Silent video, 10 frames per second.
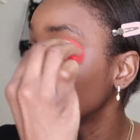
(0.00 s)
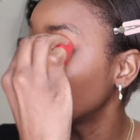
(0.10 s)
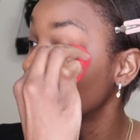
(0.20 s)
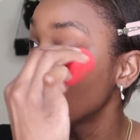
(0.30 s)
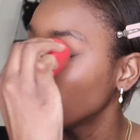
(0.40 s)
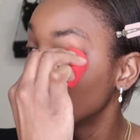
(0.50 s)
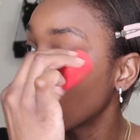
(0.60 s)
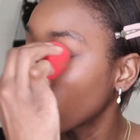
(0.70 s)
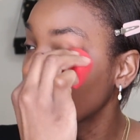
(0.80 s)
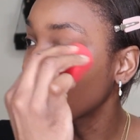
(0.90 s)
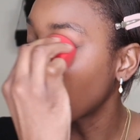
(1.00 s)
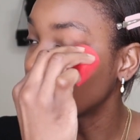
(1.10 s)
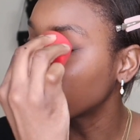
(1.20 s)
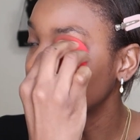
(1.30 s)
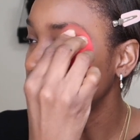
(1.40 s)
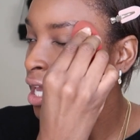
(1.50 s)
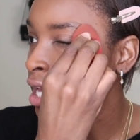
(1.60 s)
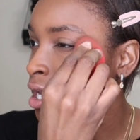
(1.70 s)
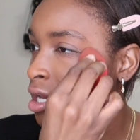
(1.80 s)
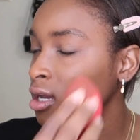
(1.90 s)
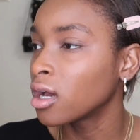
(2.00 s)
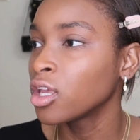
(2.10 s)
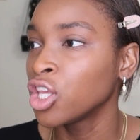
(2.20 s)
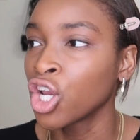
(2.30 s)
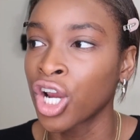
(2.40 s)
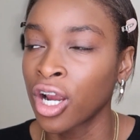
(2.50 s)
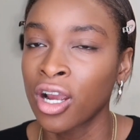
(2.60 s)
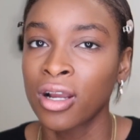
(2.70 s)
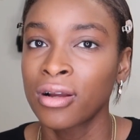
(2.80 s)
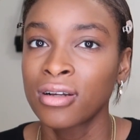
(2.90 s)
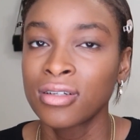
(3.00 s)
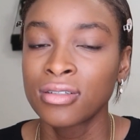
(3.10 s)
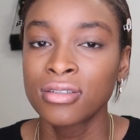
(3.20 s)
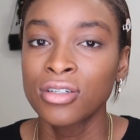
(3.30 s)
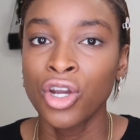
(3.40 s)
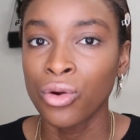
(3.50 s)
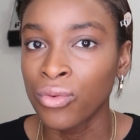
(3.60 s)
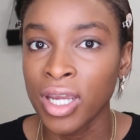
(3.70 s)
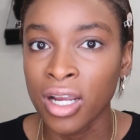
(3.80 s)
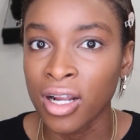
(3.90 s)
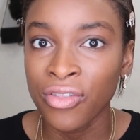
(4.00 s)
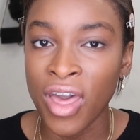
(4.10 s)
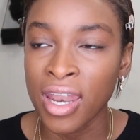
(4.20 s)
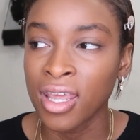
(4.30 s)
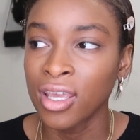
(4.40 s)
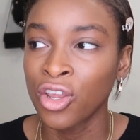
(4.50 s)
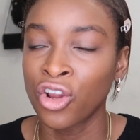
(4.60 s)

If you aren't confident in your career, then